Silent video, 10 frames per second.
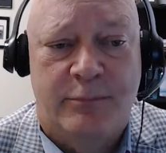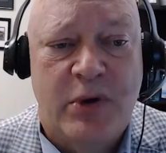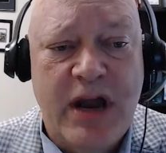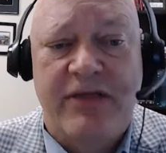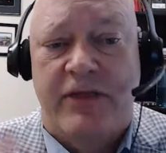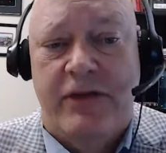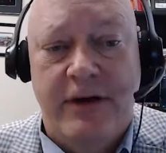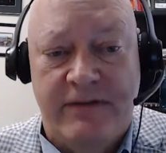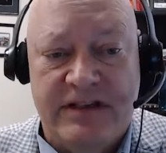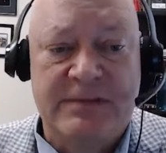breadth
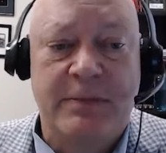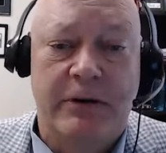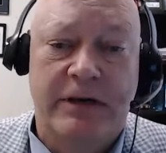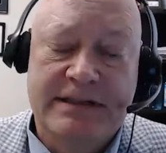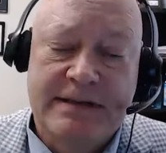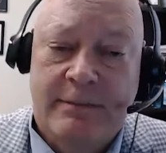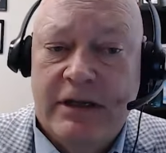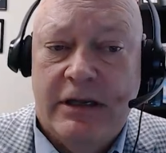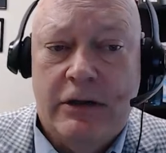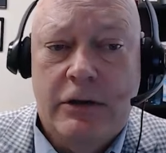of experience of
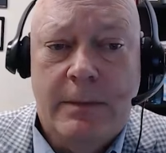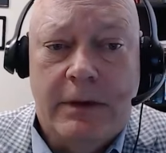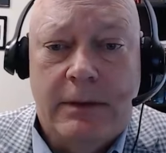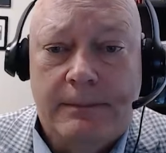being a human.